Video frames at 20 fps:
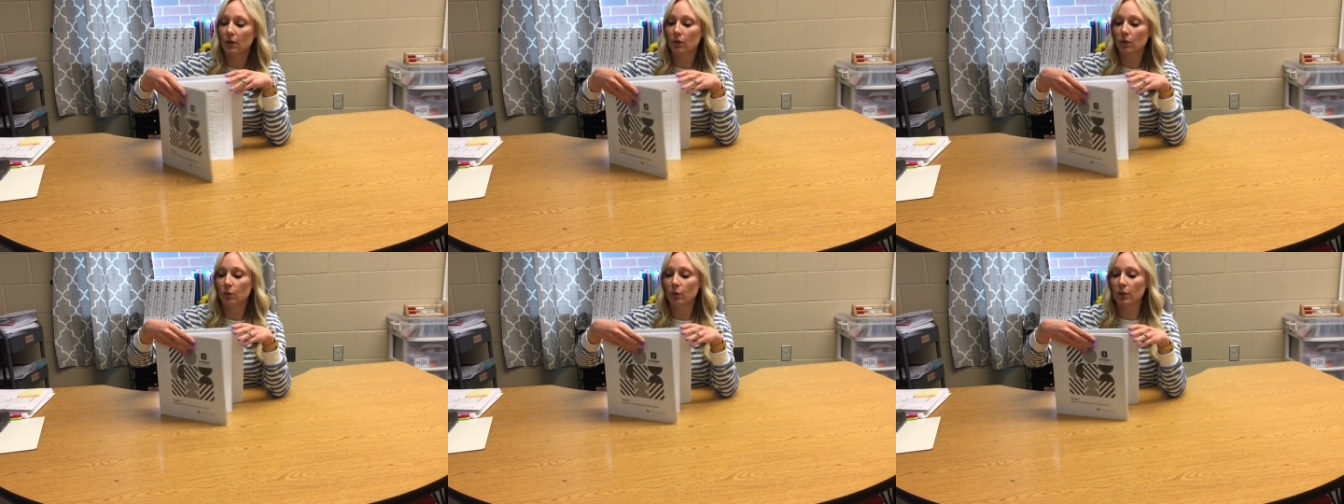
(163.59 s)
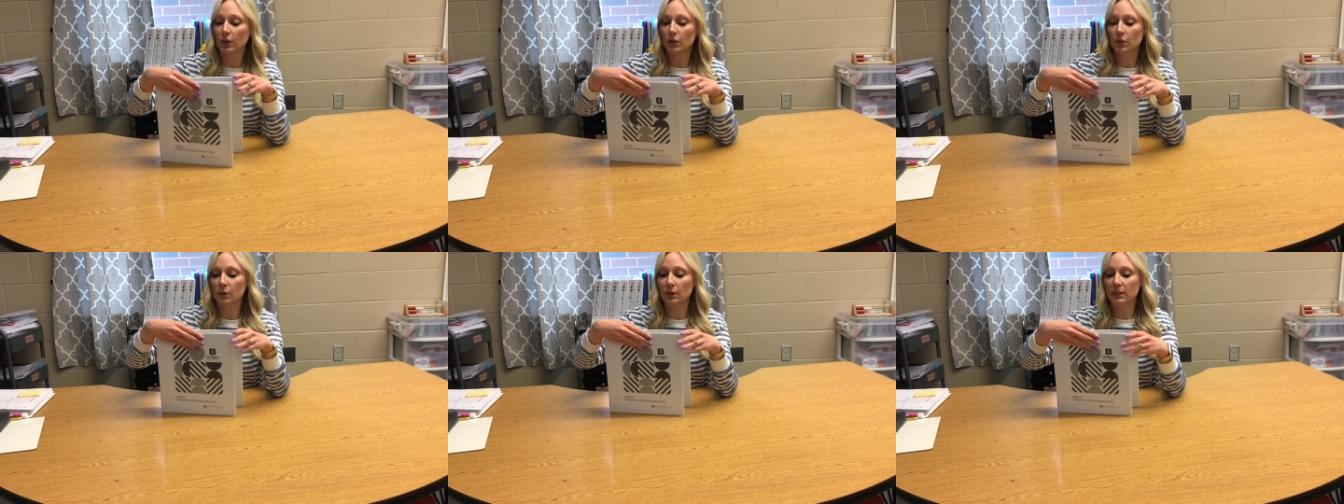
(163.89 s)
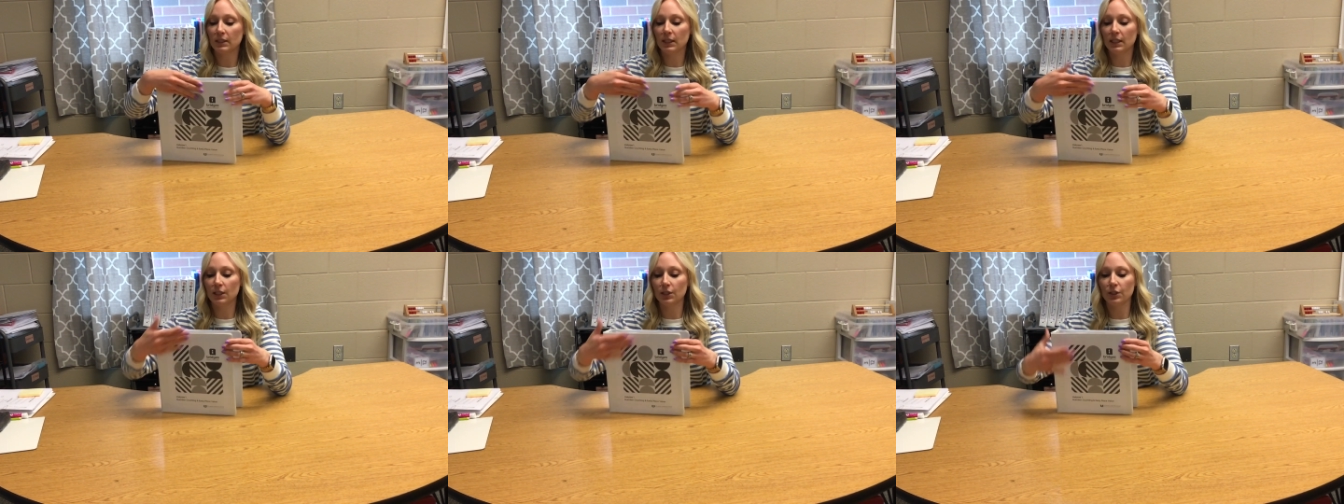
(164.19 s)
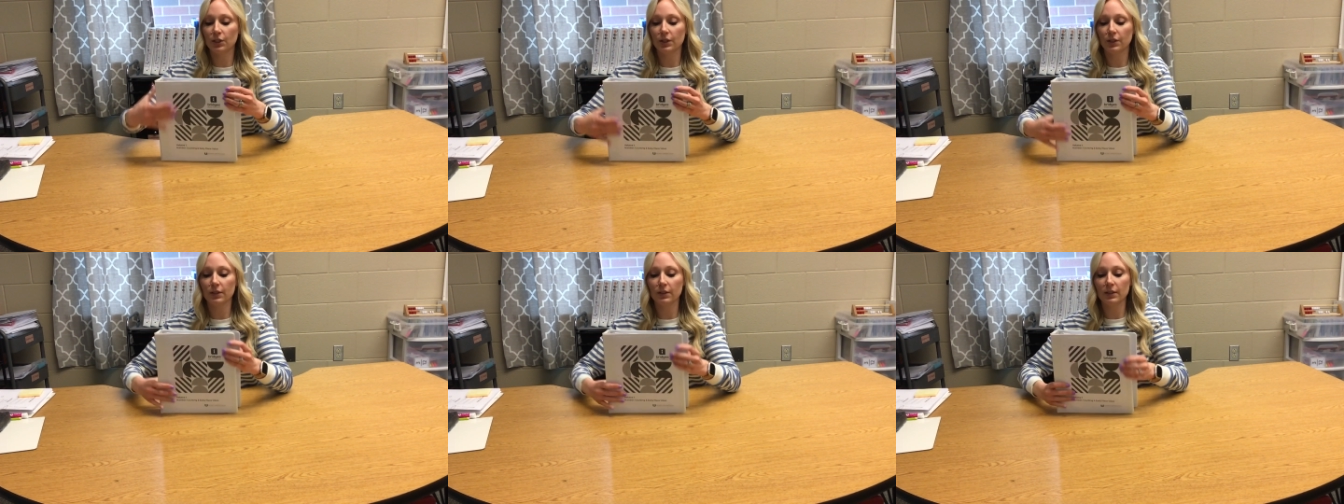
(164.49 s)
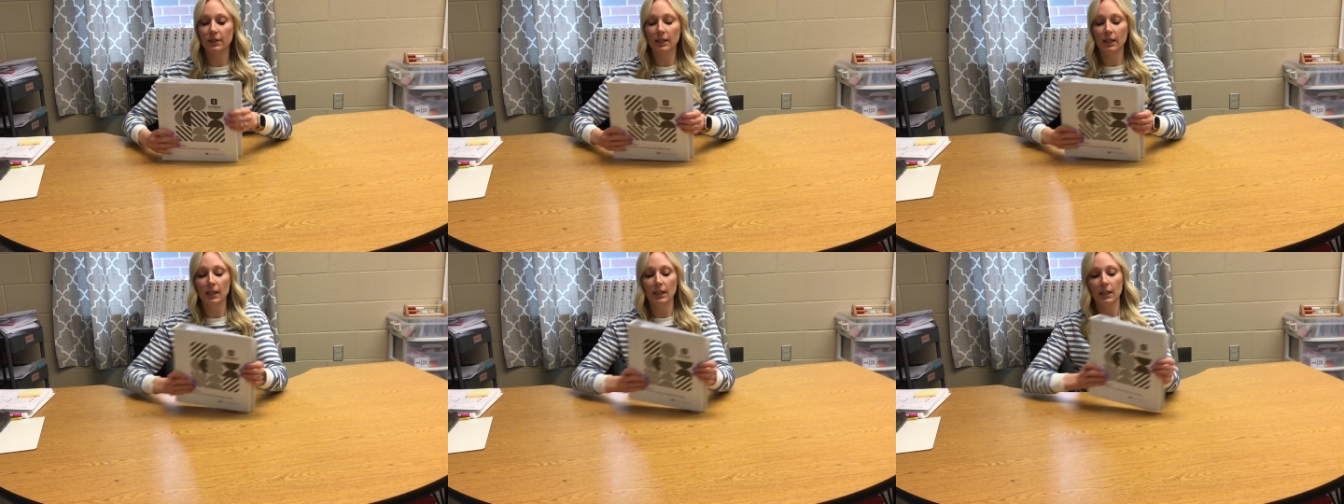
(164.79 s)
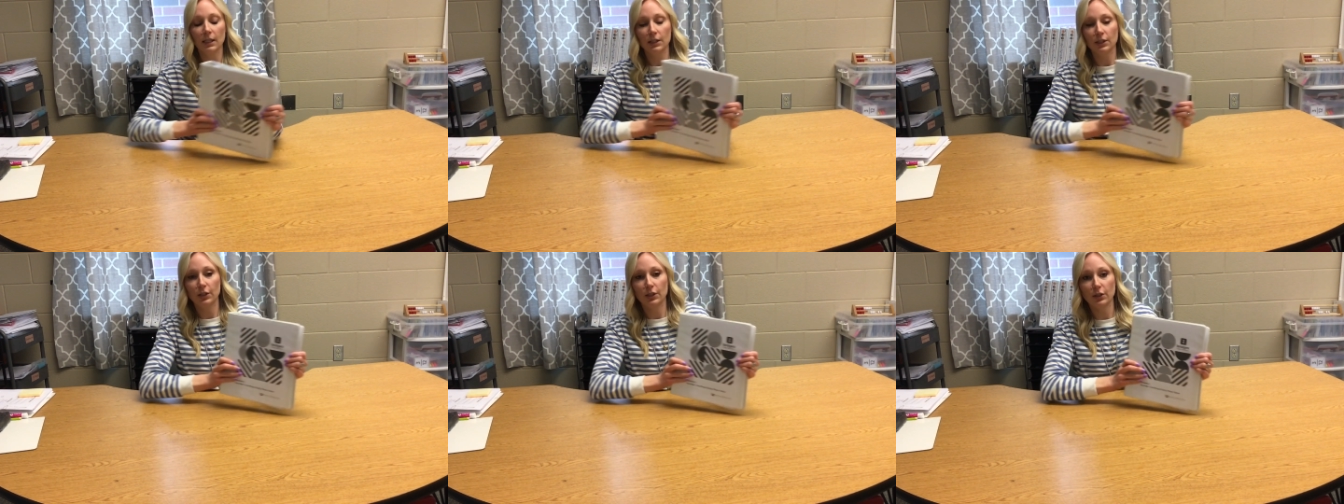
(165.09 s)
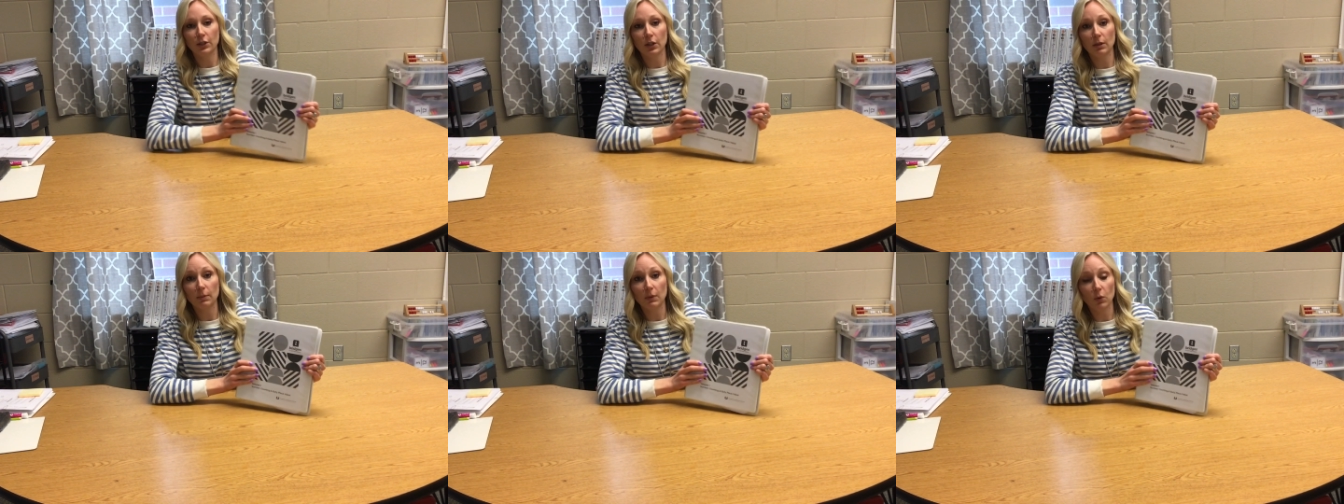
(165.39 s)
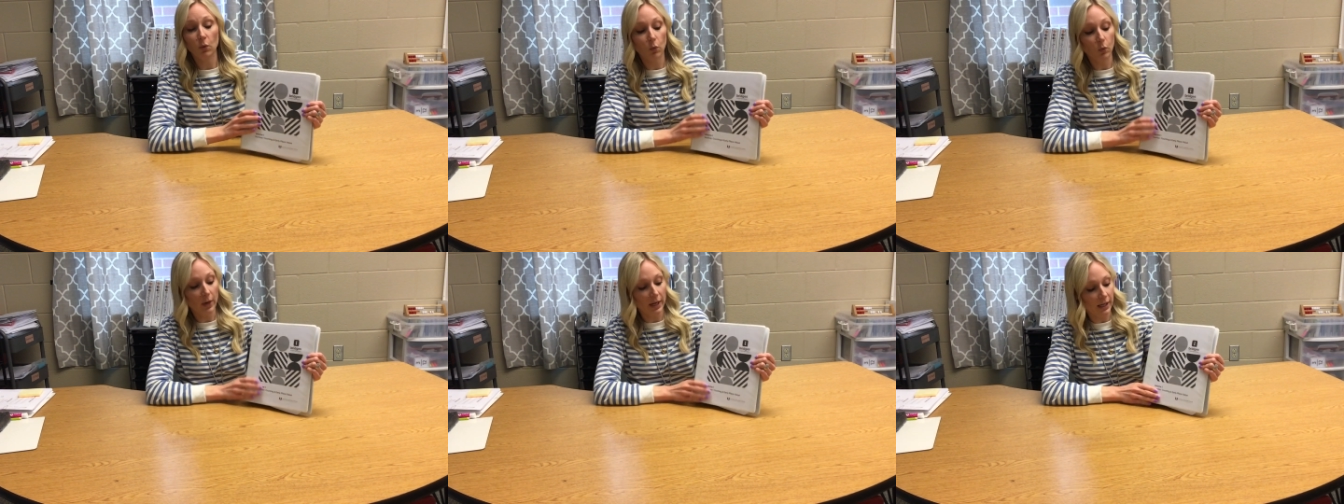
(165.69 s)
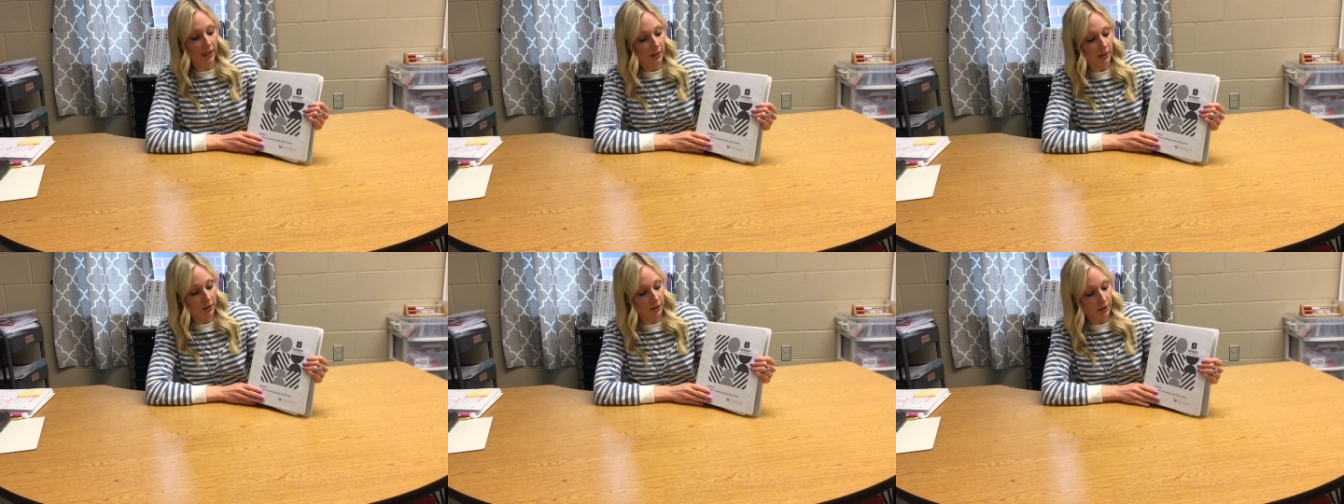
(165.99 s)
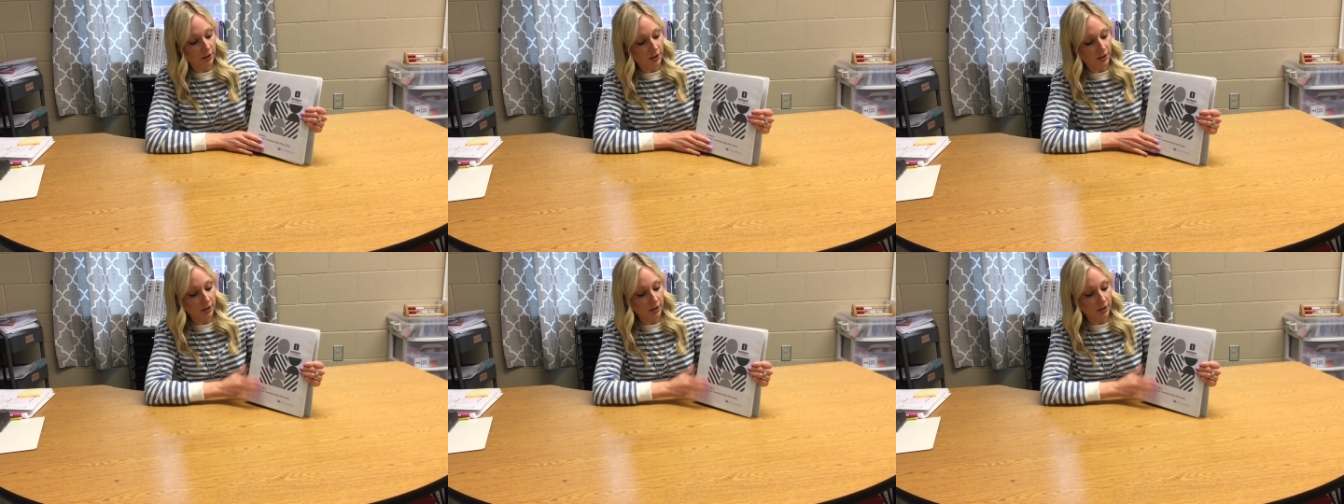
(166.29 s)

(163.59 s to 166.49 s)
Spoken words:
worked with teachers to determine where